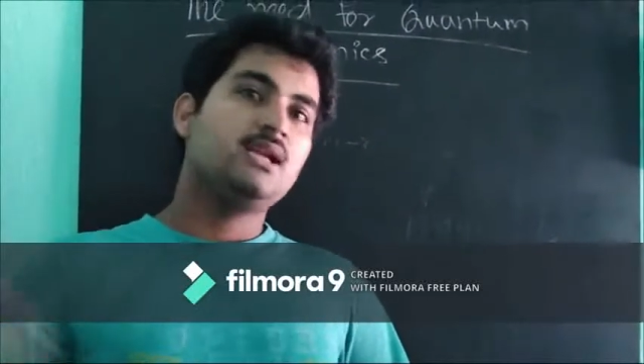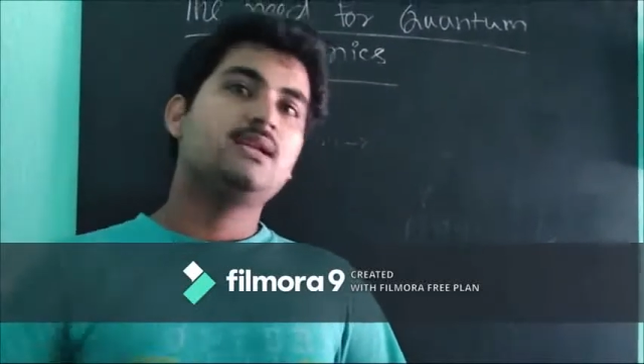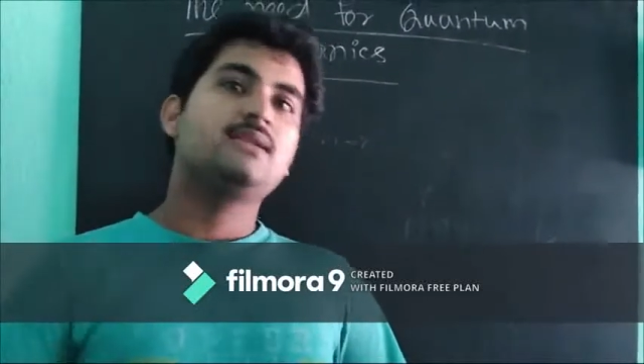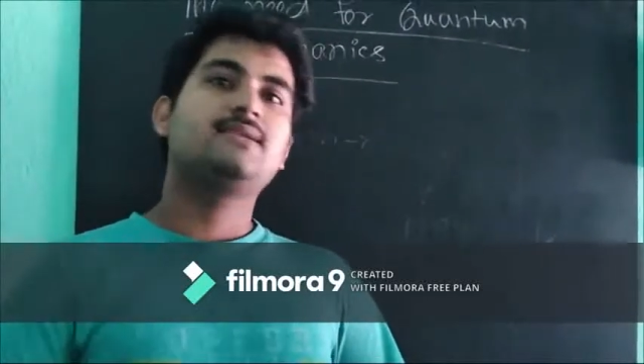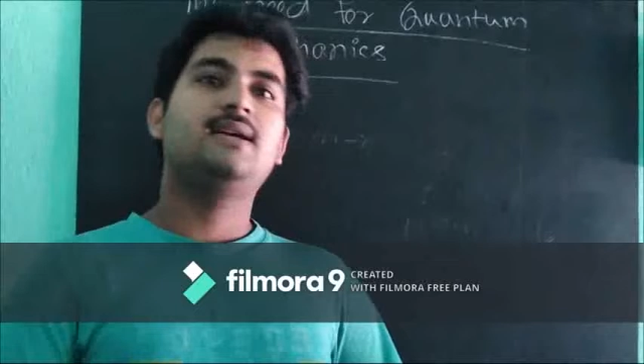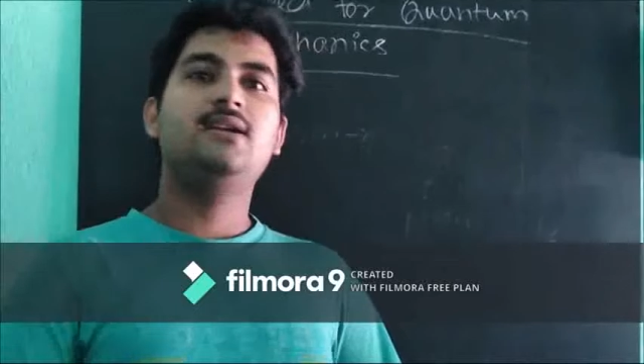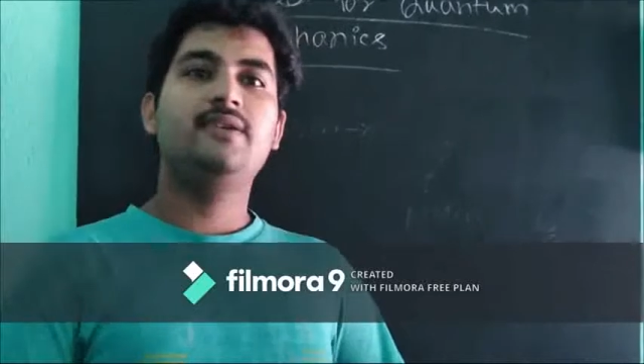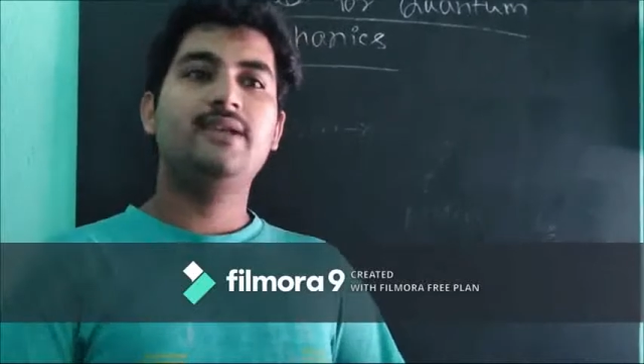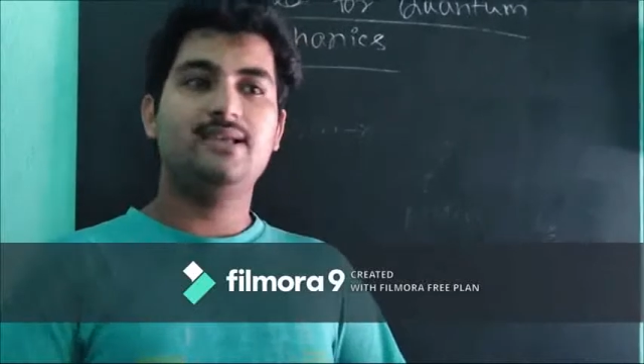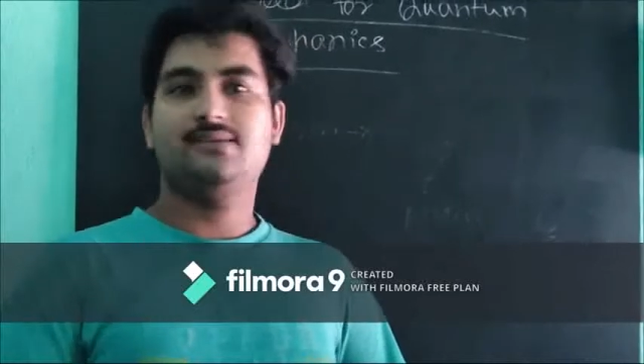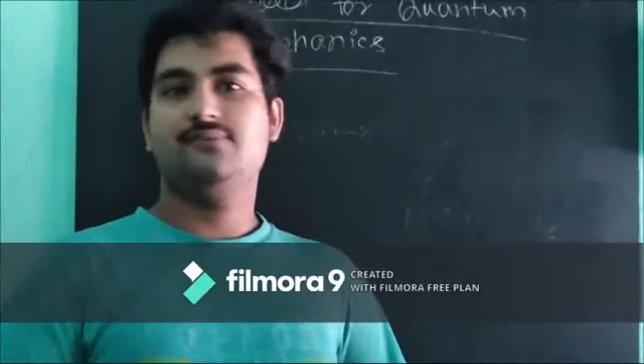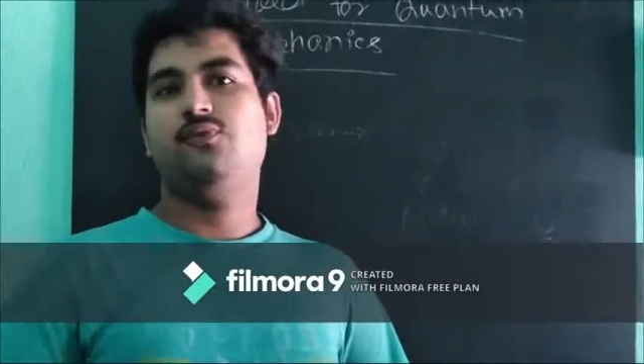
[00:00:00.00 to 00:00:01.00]
sun
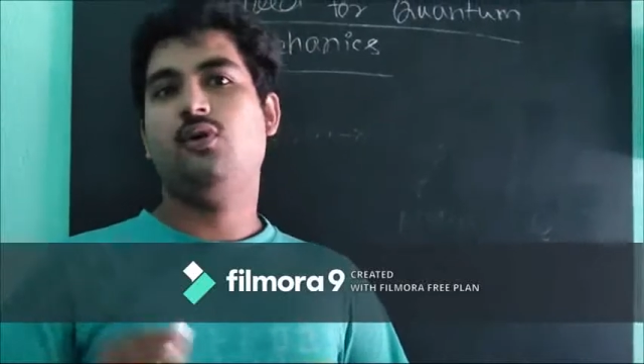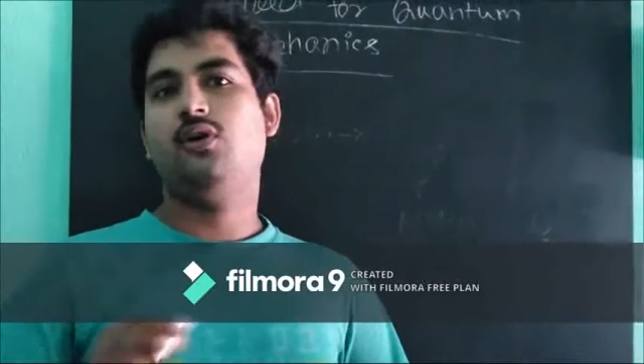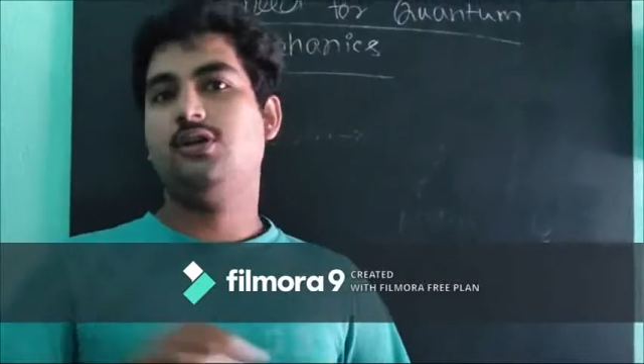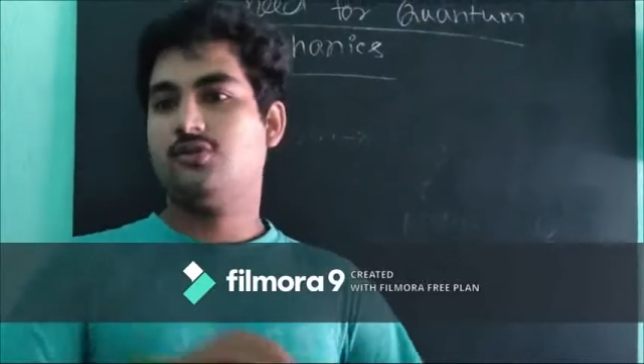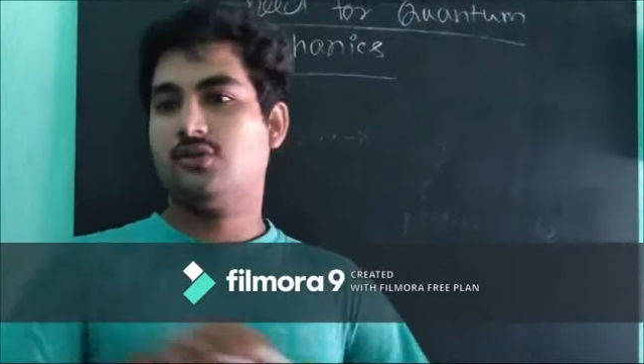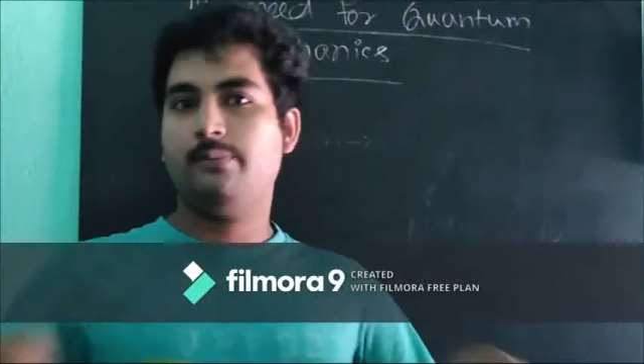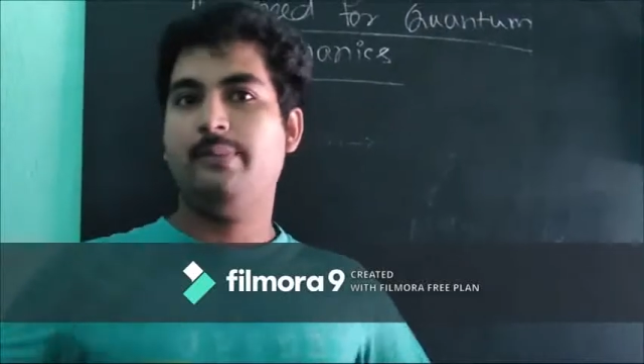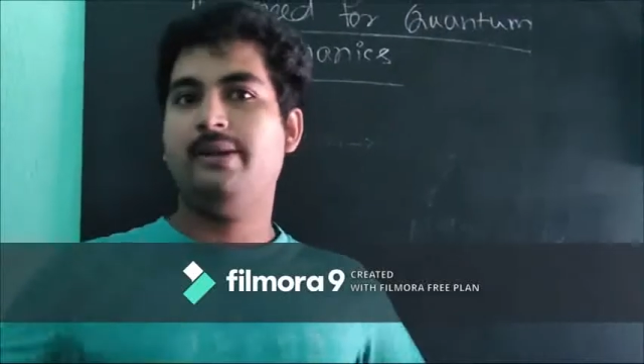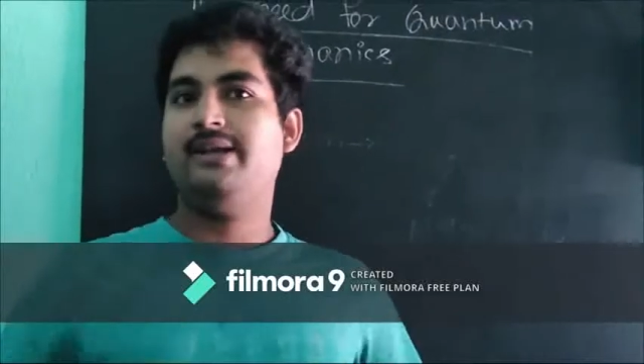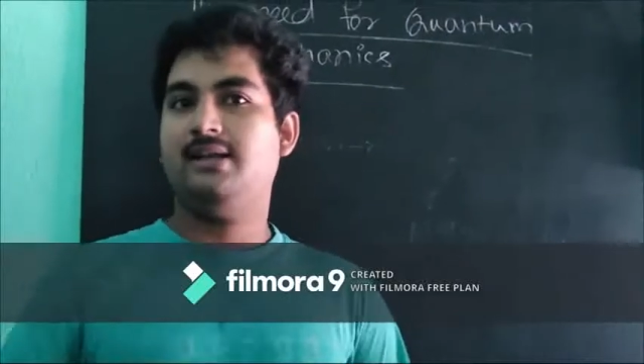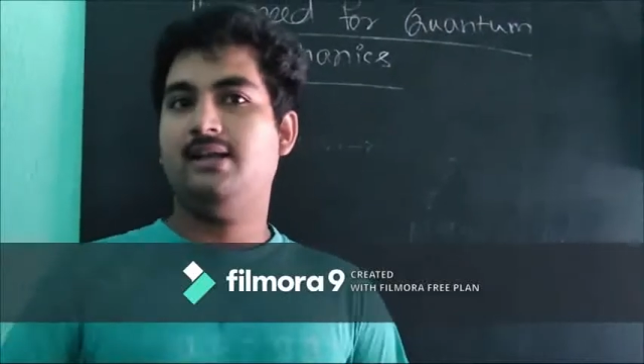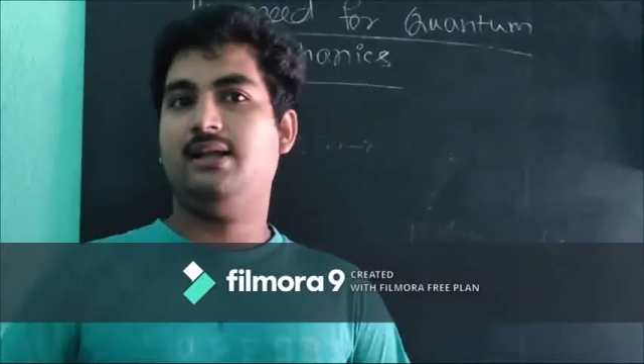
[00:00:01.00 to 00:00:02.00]
rays falls on a metal